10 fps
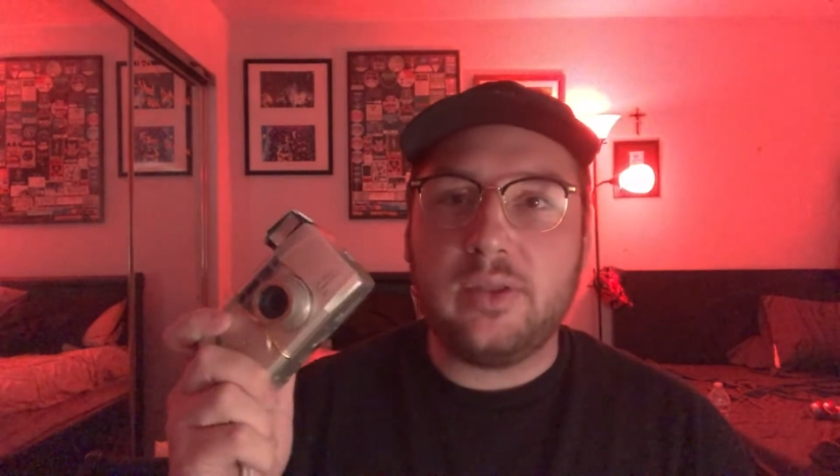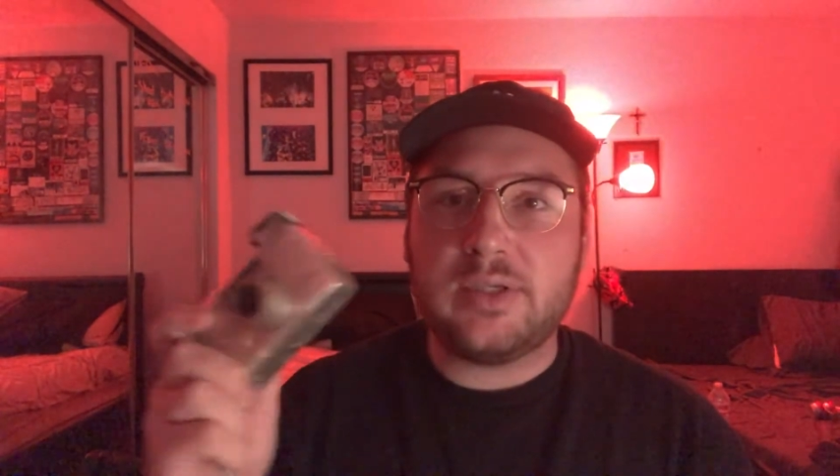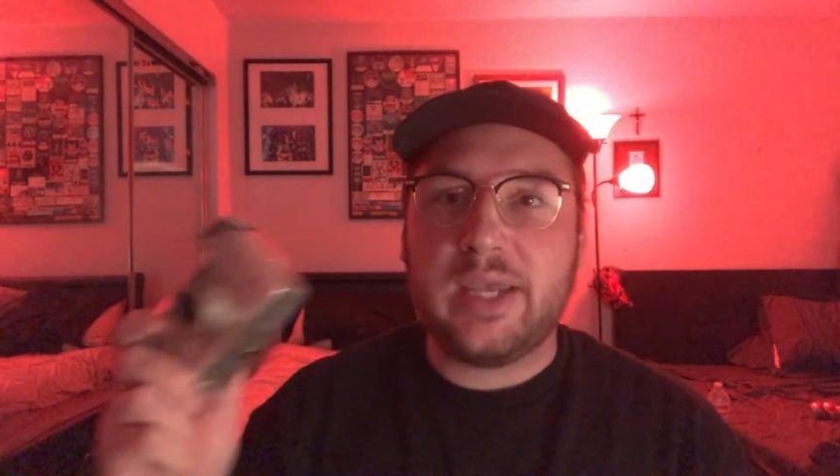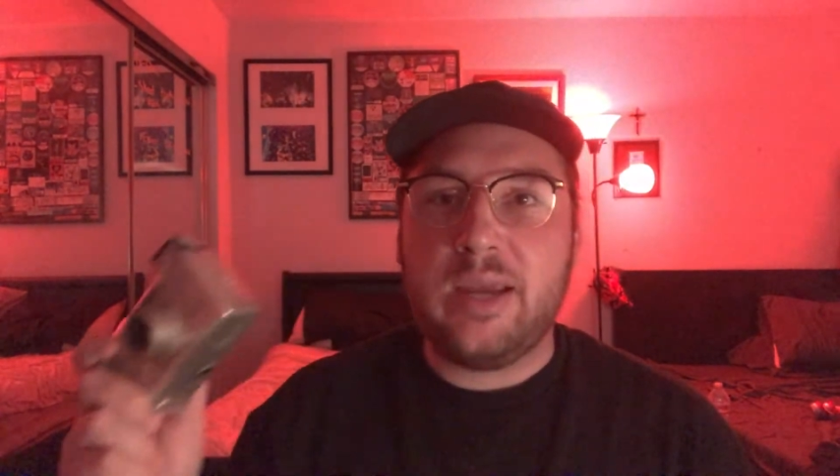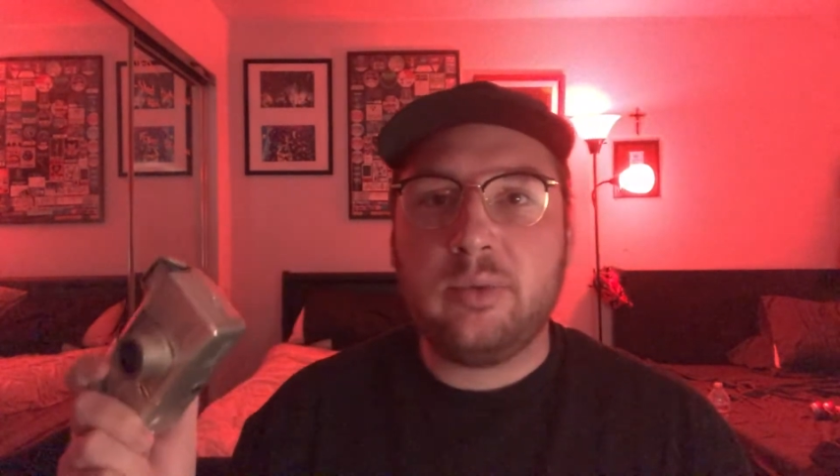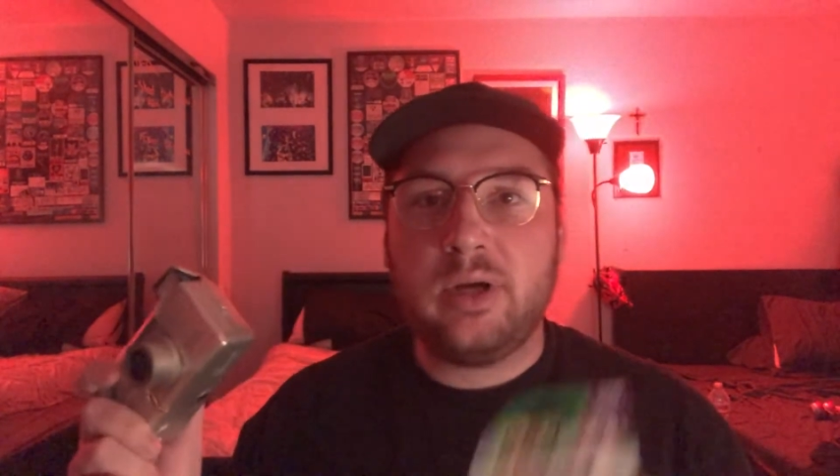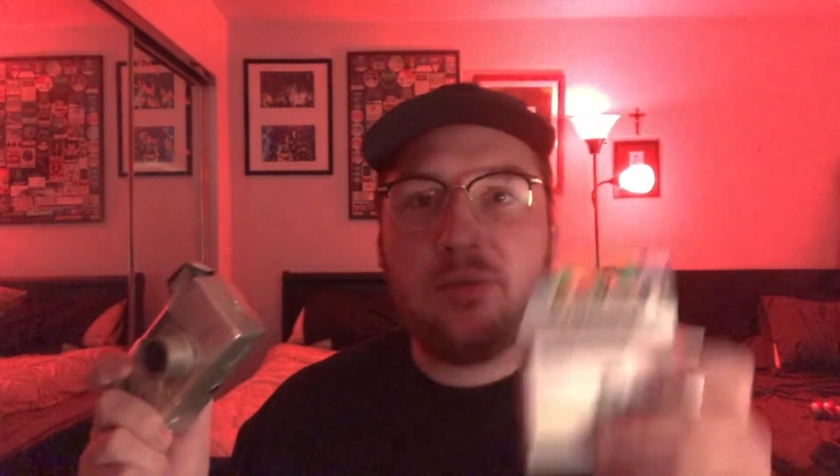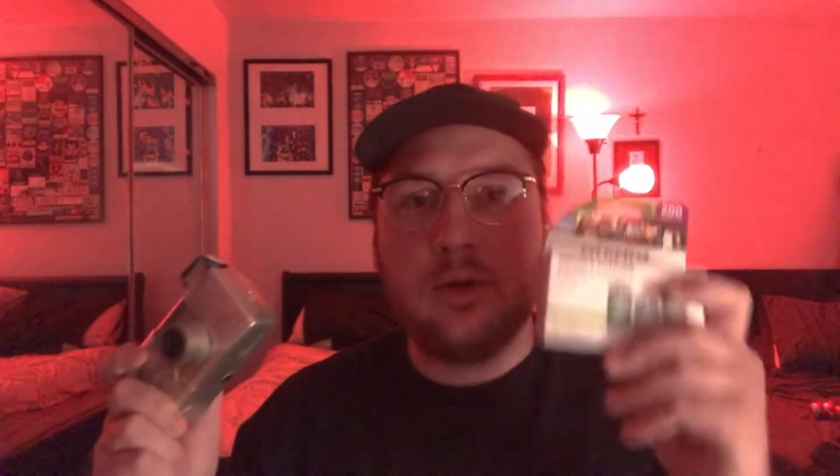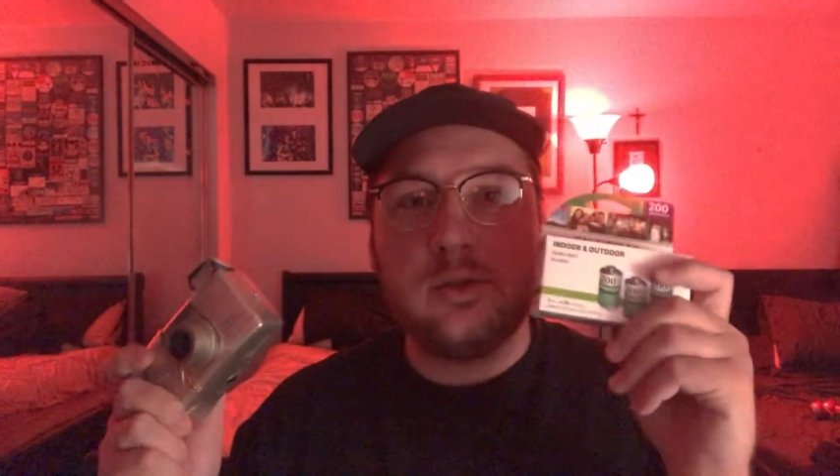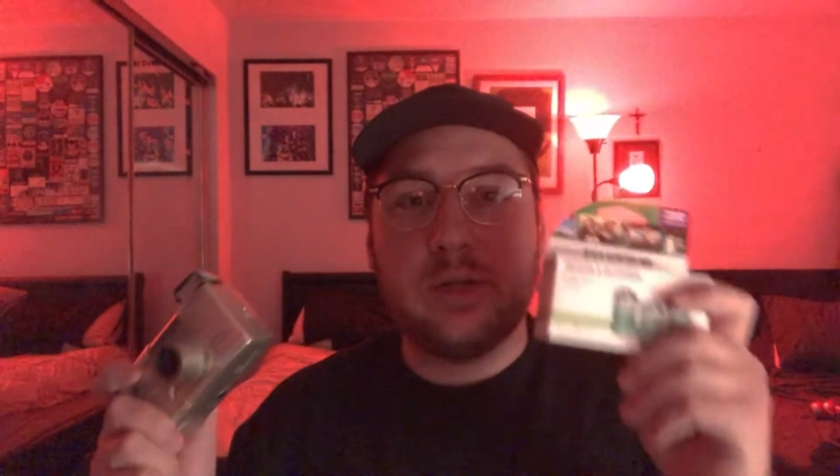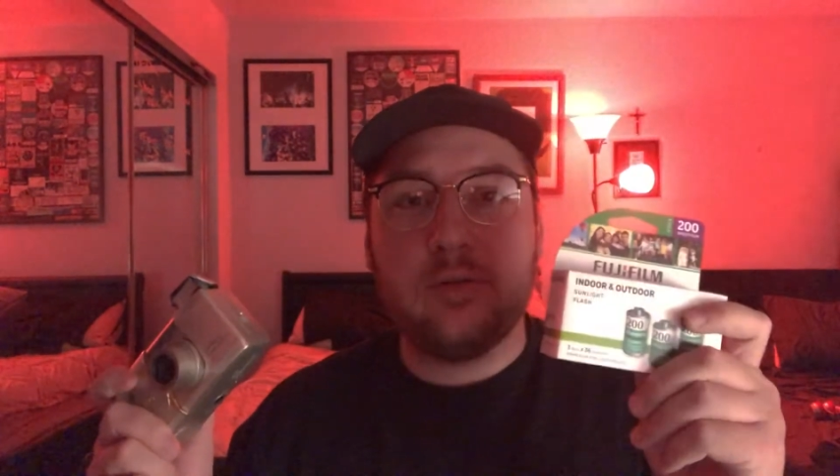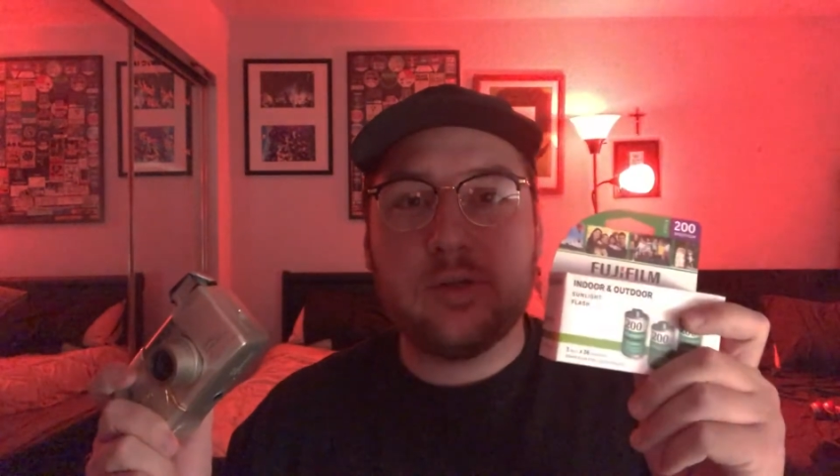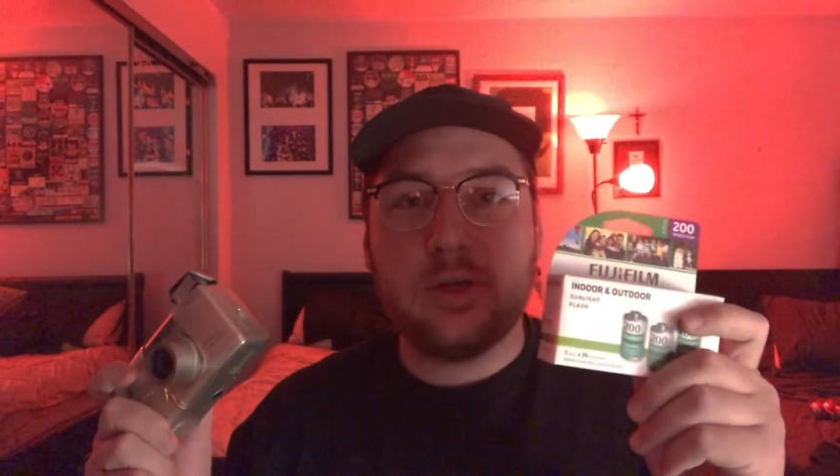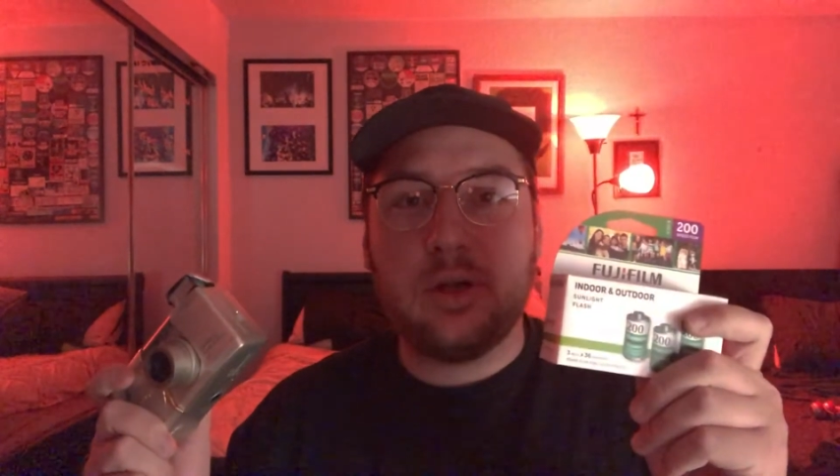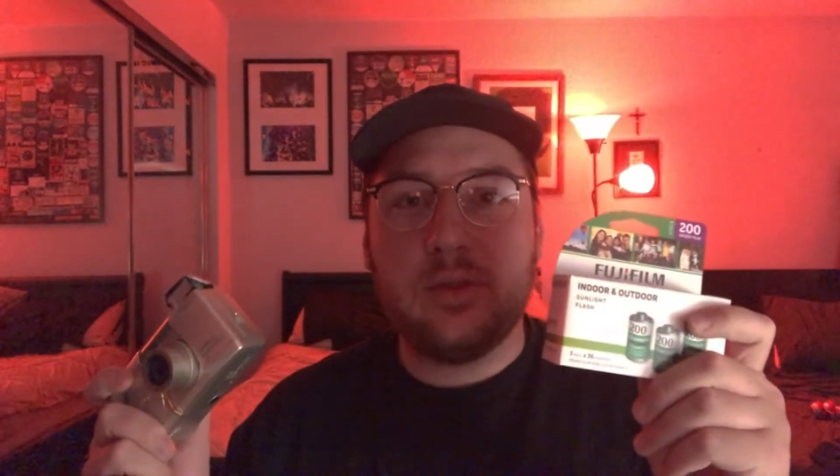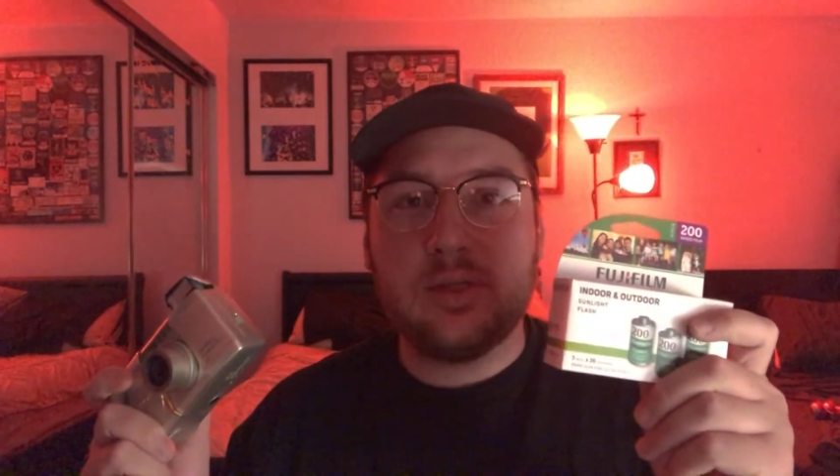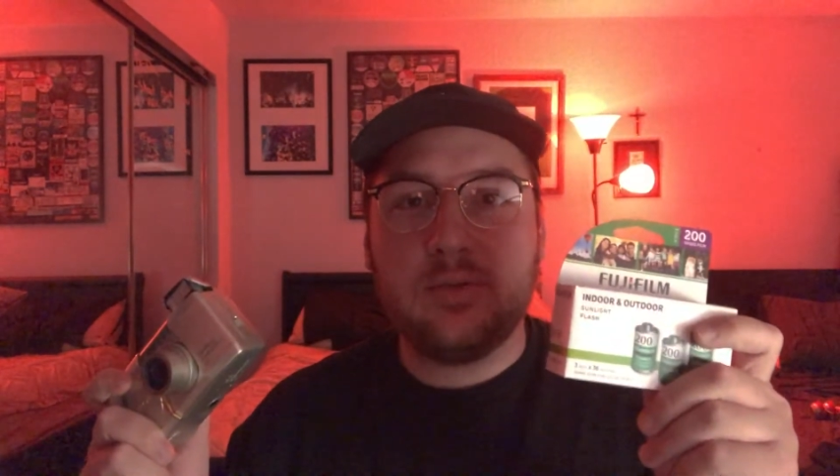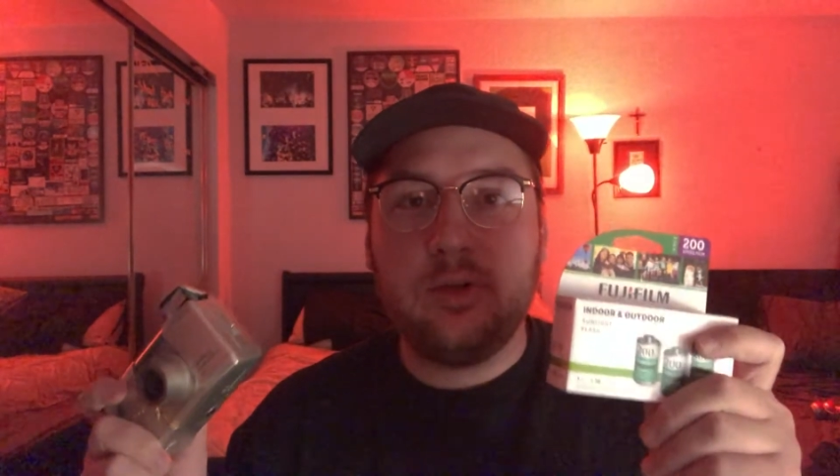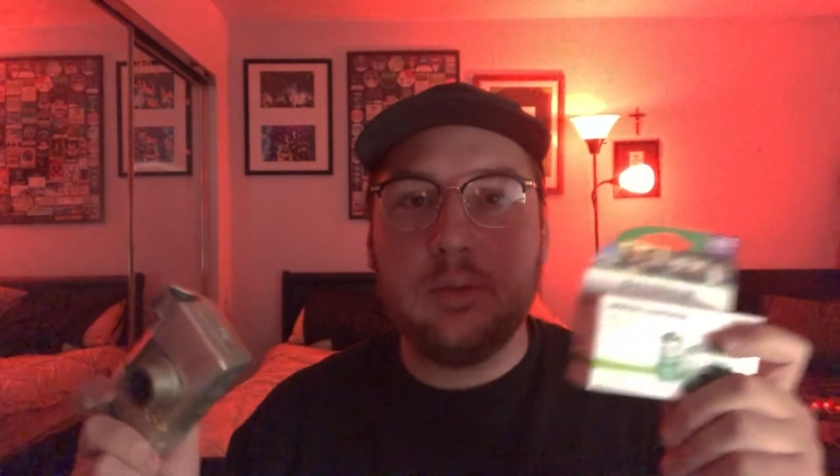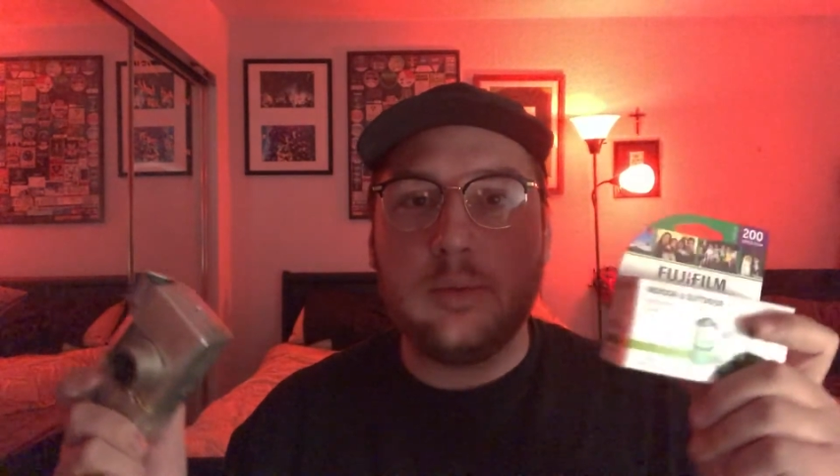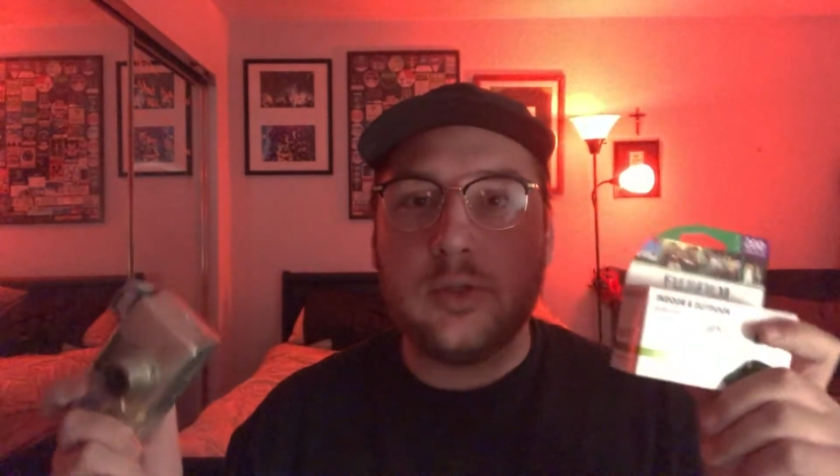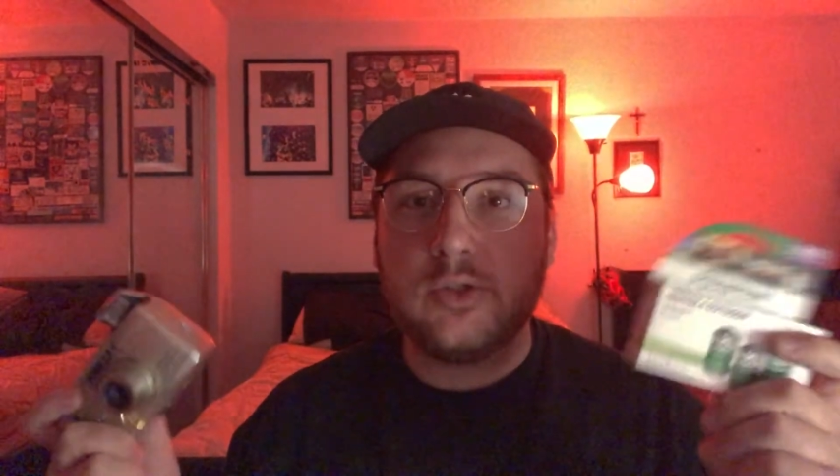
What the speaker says: this camera and I've also never shot on this film,